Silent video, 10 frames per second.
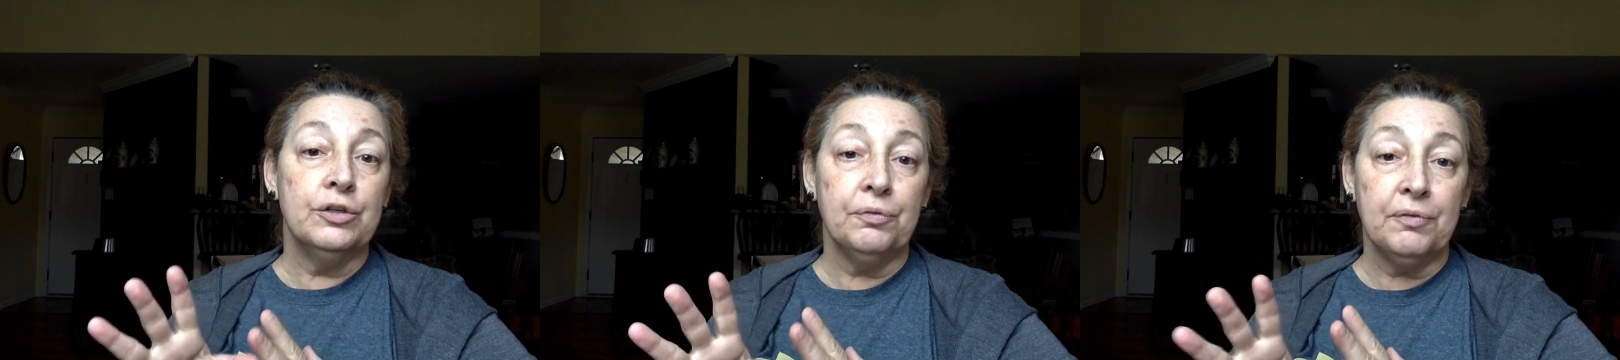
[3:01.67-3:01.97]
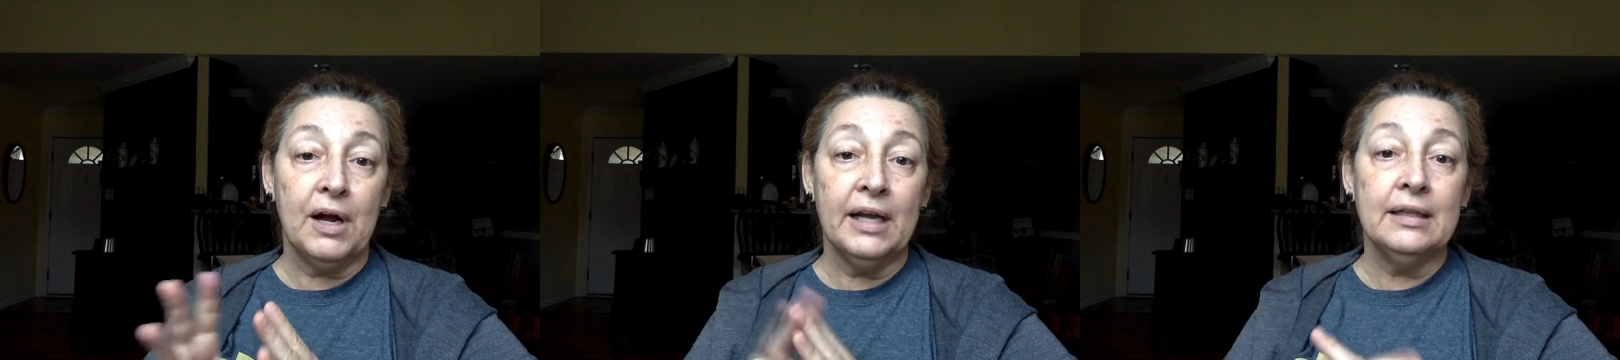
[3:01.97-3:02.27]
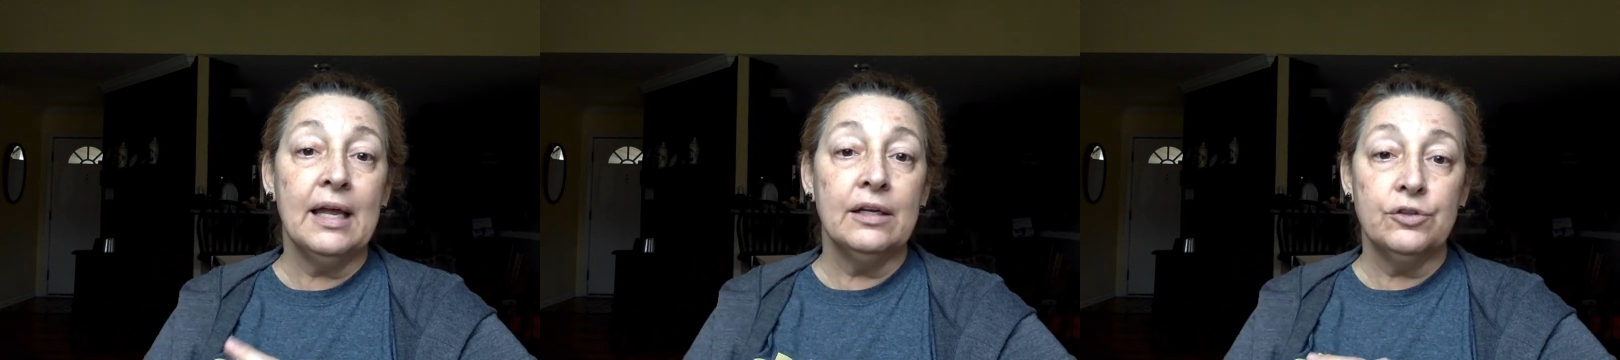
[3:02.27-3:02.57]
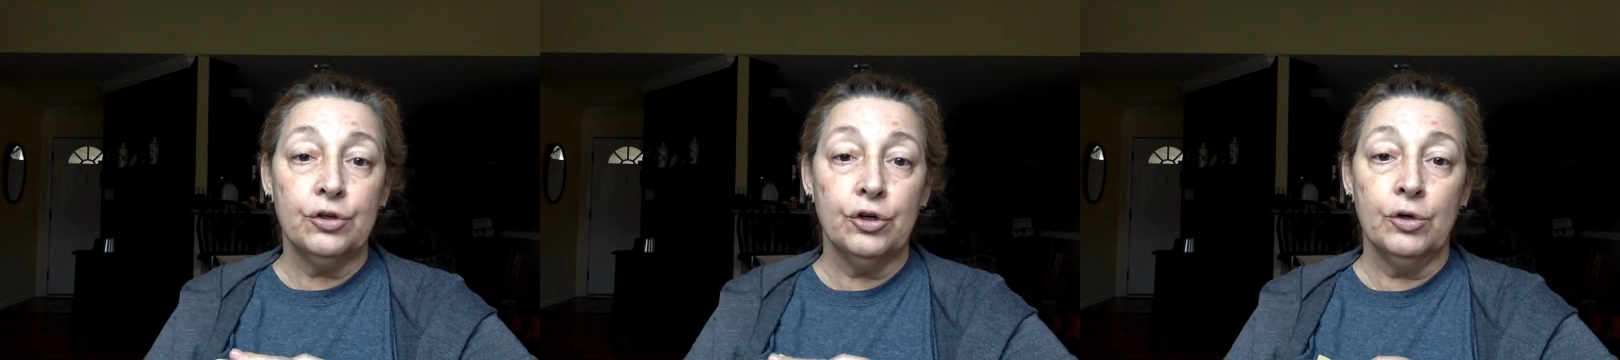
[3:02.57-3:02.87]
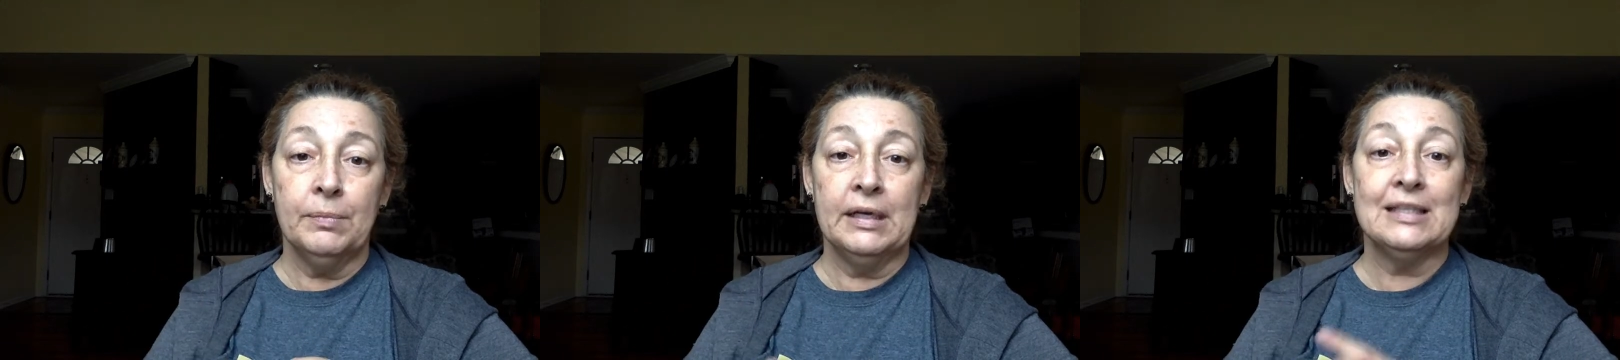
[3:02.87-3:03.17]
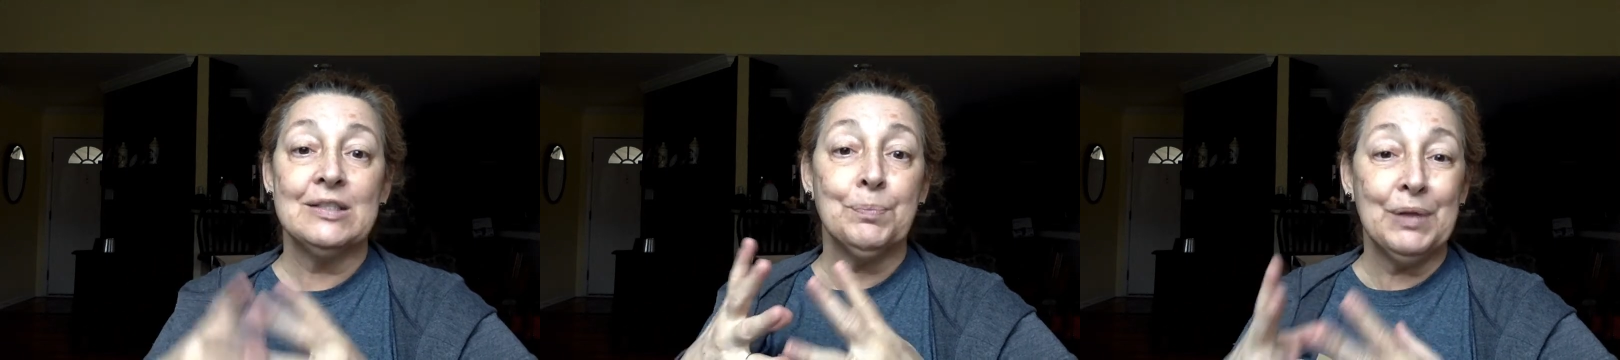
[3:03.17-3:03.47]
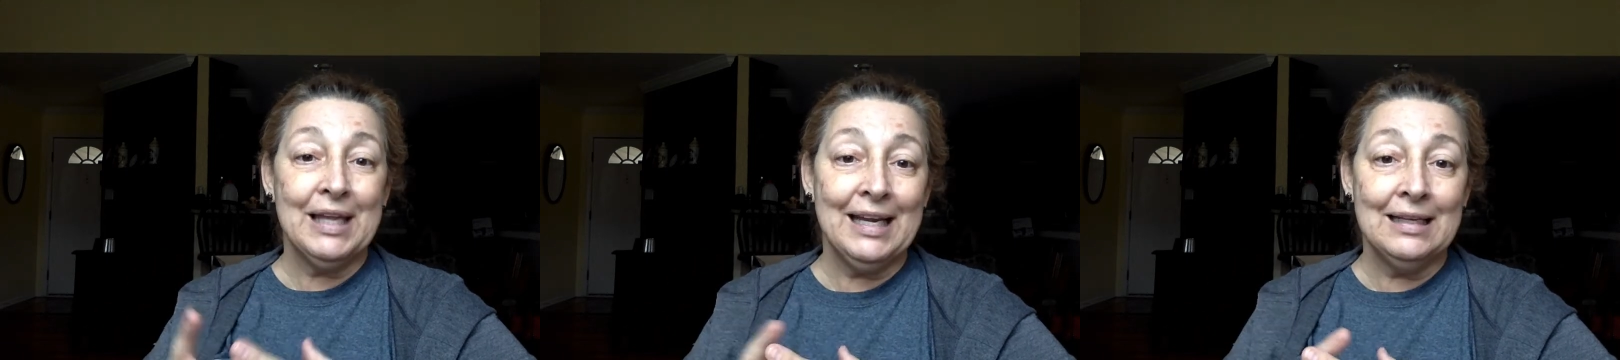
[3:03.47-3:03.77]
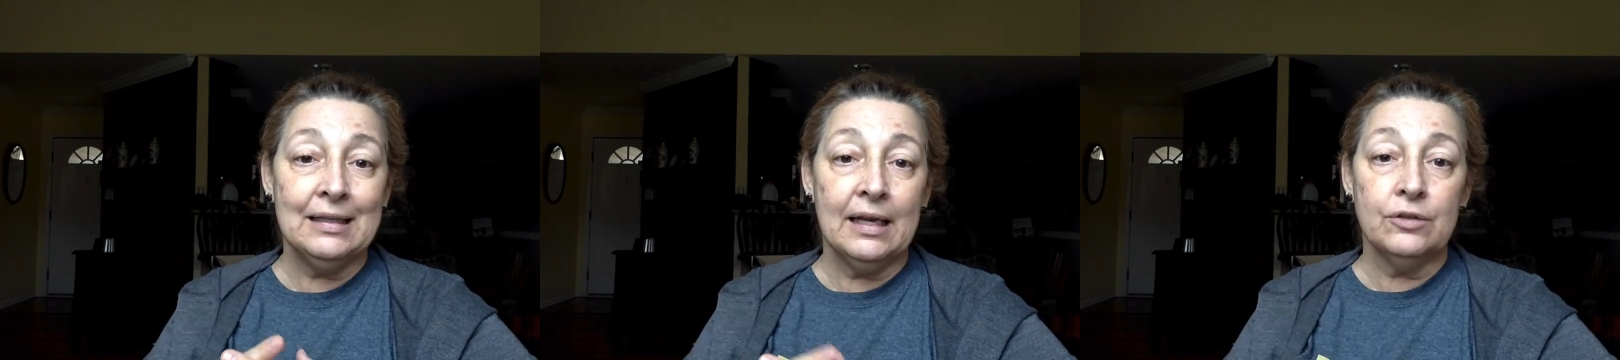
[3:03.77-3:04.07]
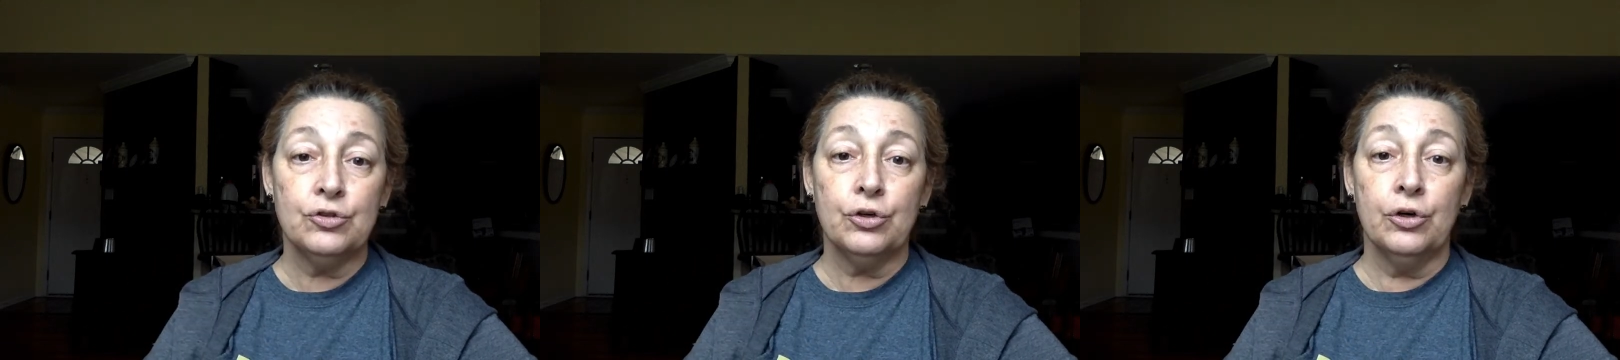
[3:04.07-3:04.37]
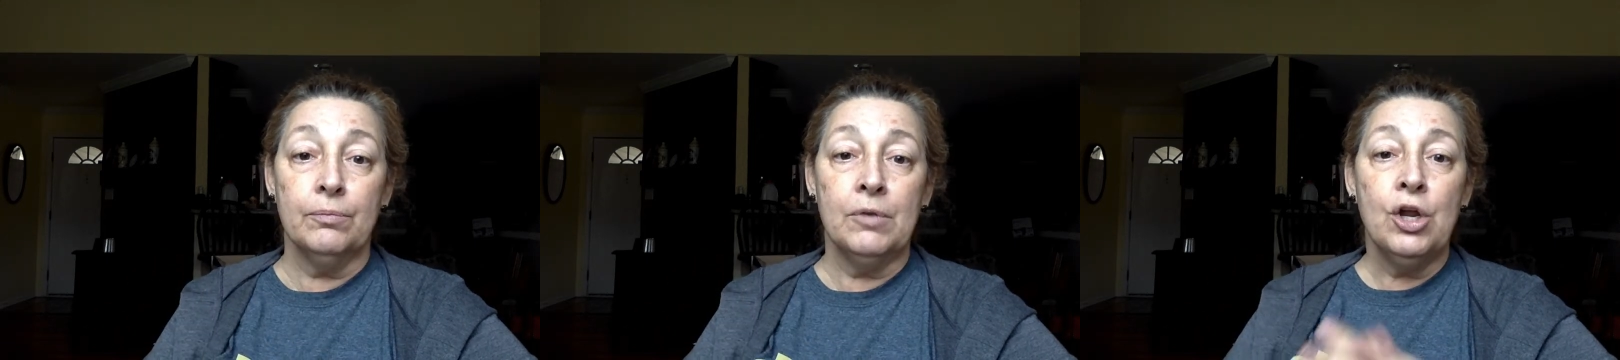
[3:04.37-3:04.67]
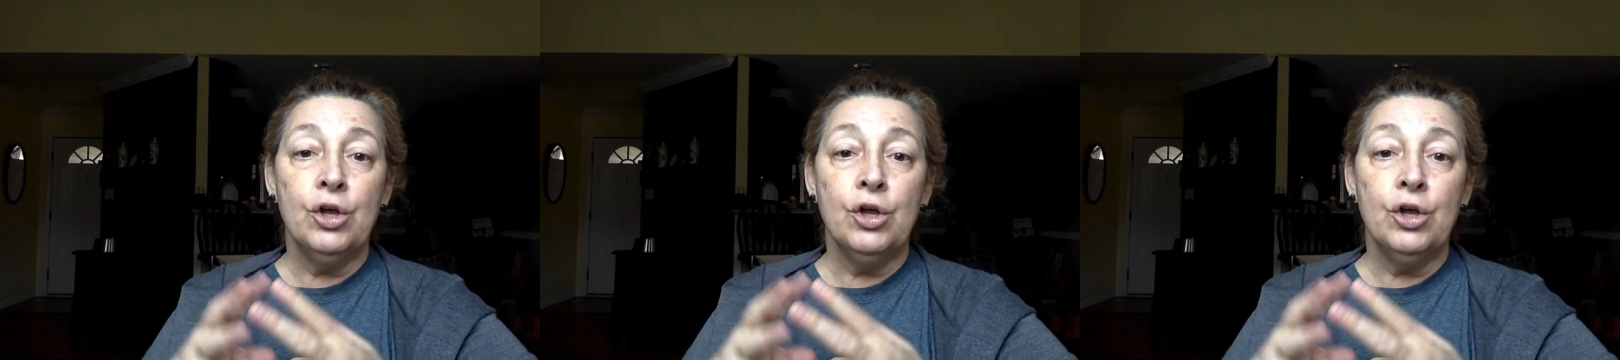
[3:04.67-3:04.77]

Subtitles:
to define that term and explain that term.